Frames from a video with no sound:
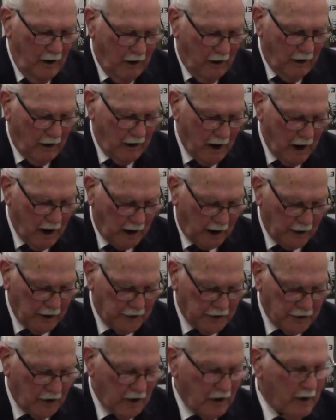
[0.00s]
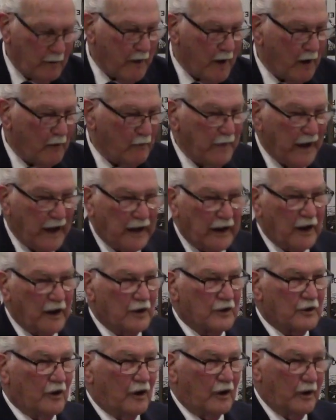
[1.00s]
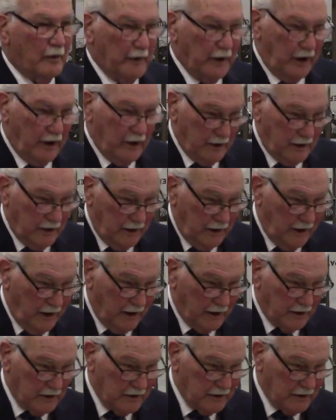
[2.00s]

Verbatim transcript: are not concerned about baking soda because it doesn't